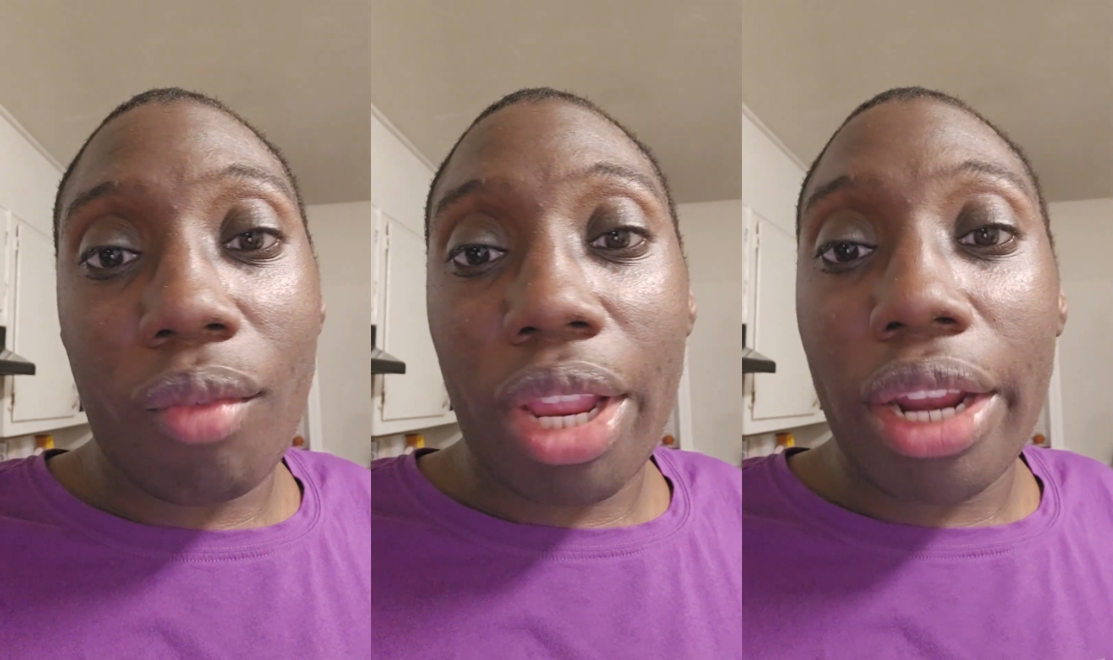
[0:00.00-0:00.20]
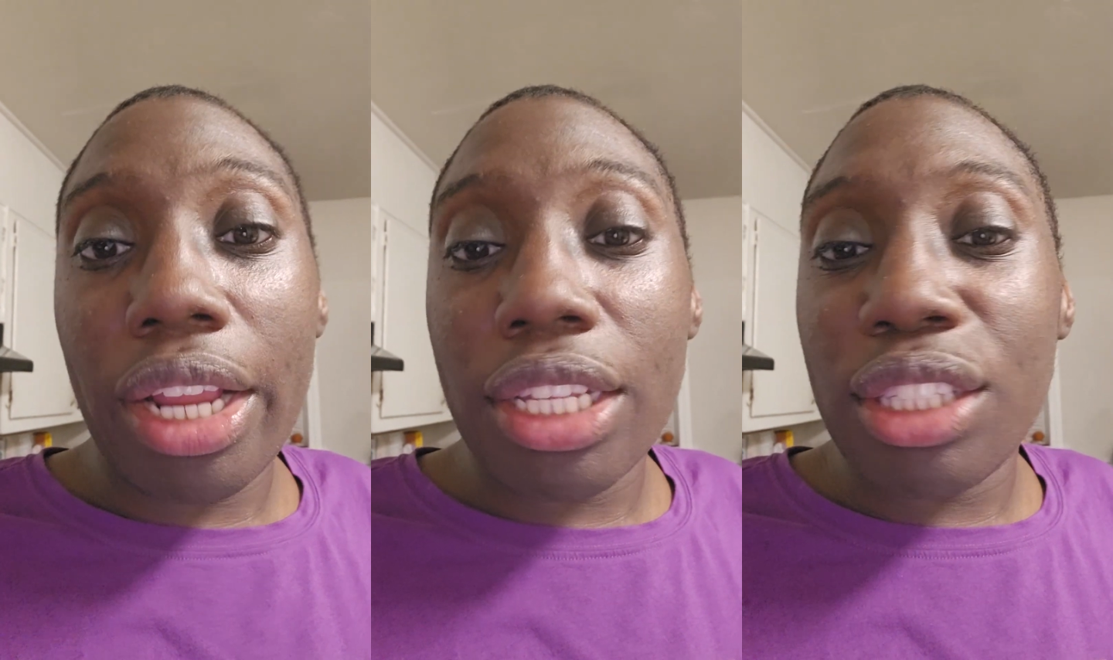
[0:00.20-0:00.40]

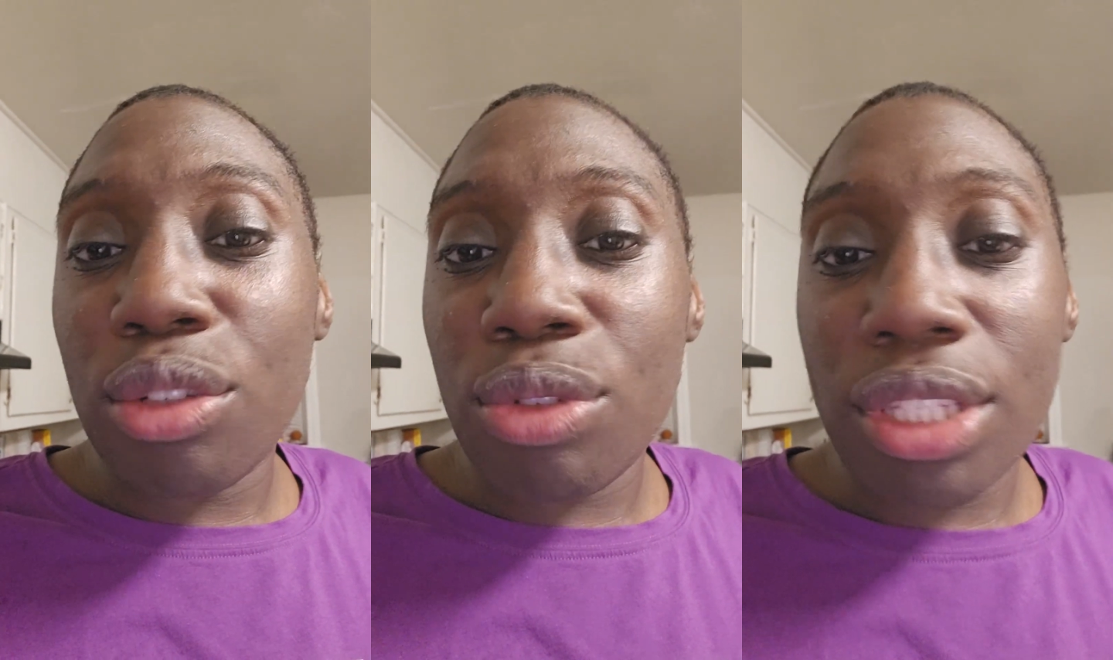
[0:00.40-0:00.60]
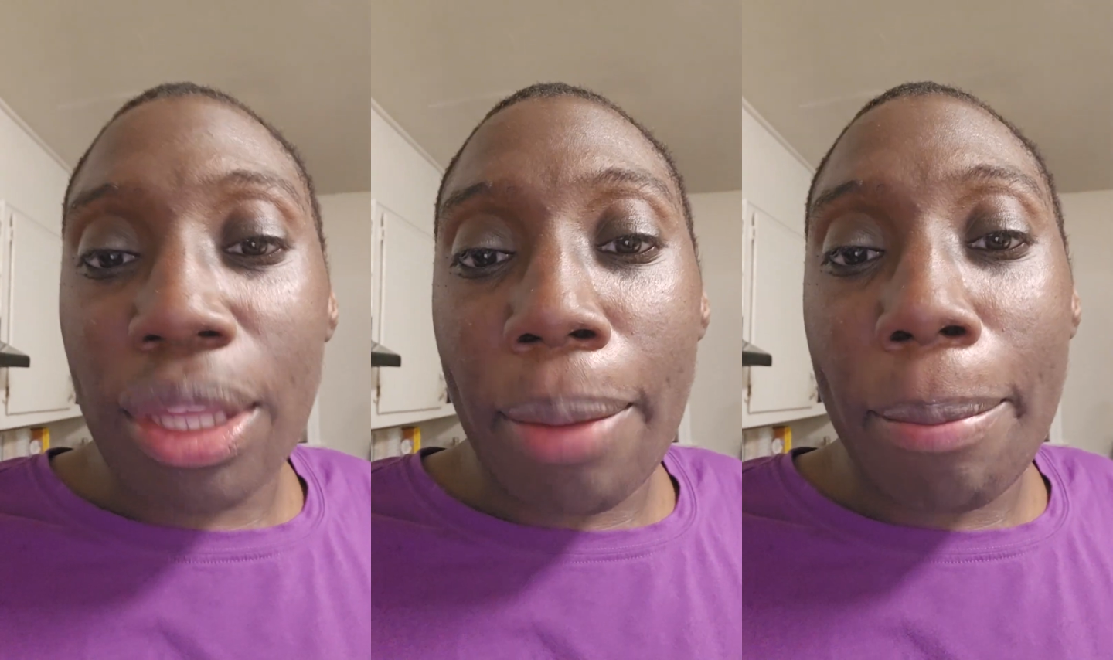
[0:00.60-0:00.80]
let's do
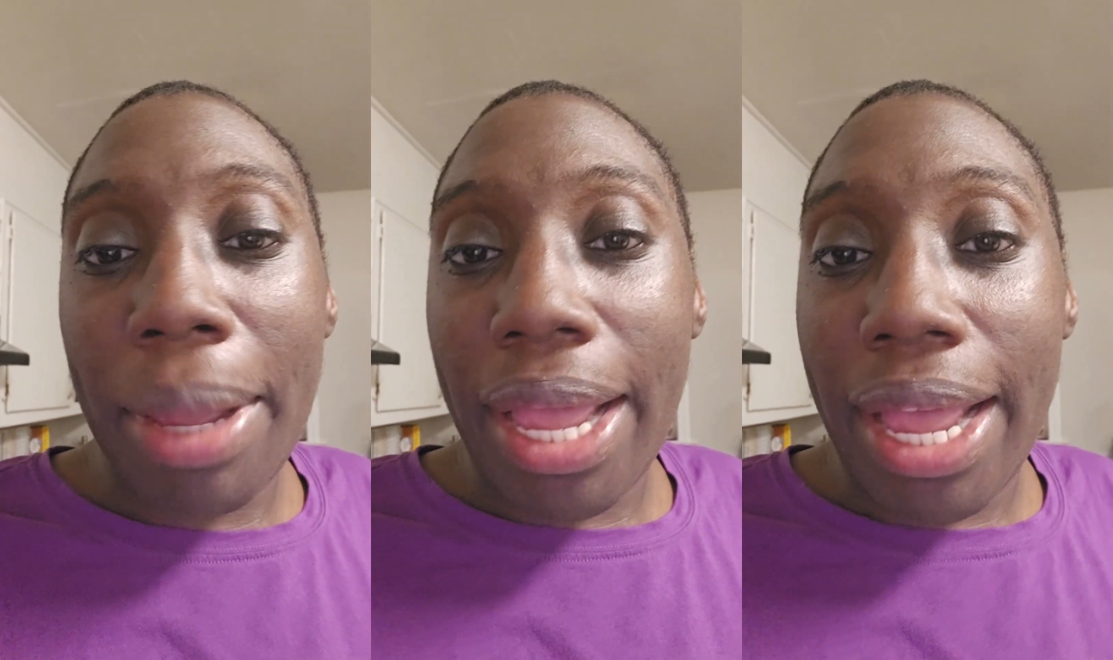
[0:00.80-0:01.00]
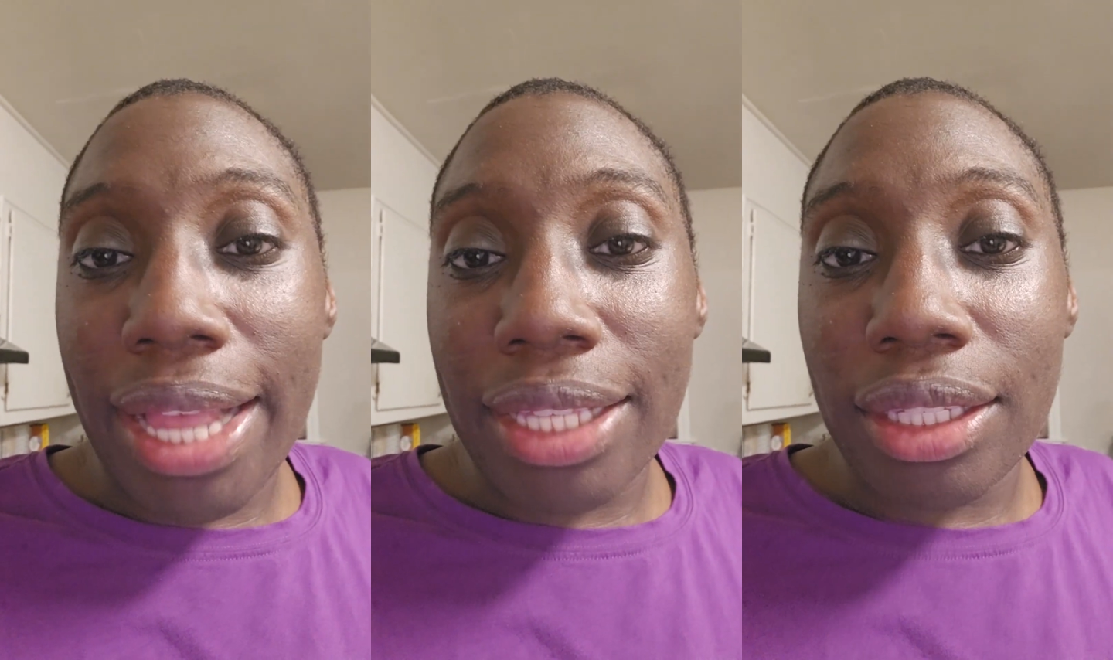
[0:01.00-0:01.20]
something
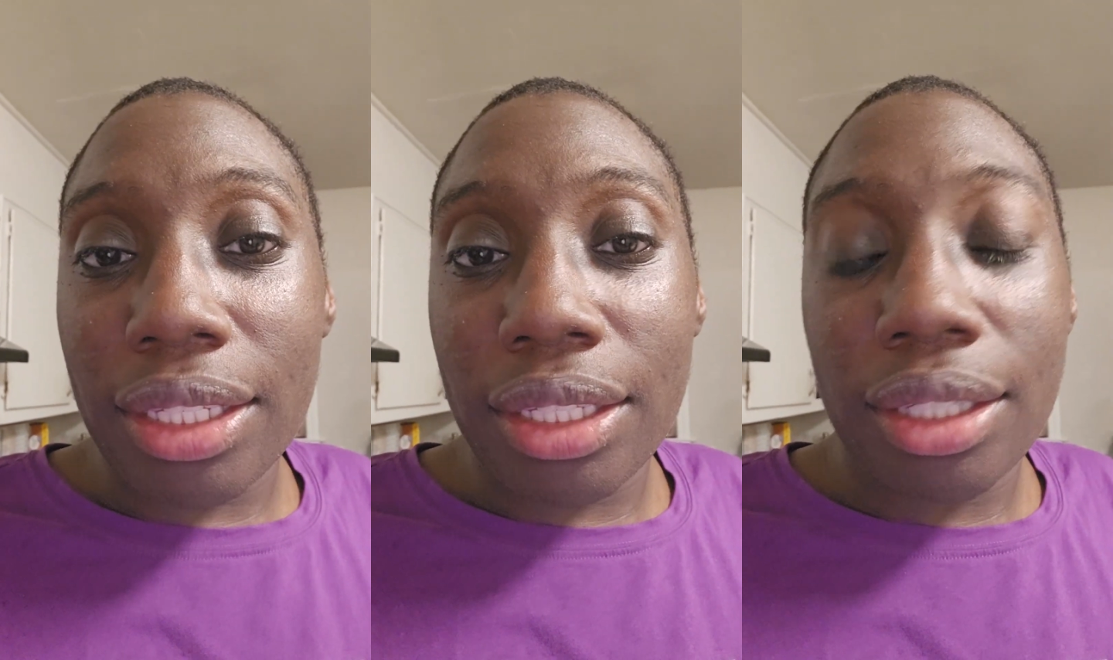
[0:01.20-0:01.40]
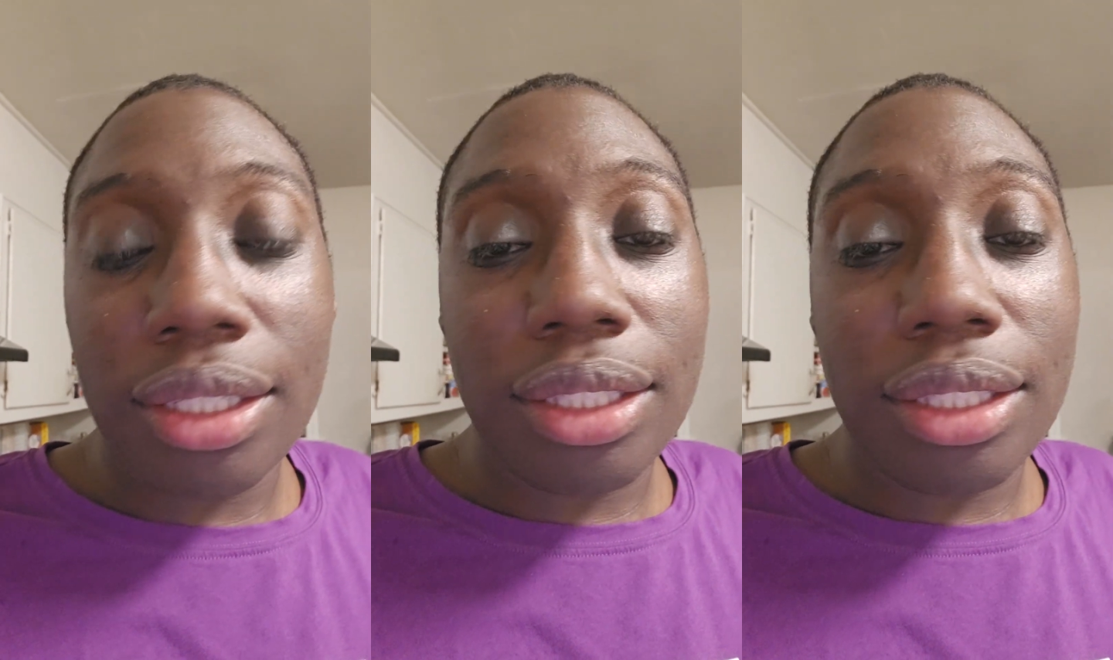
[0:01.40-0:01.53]
positive.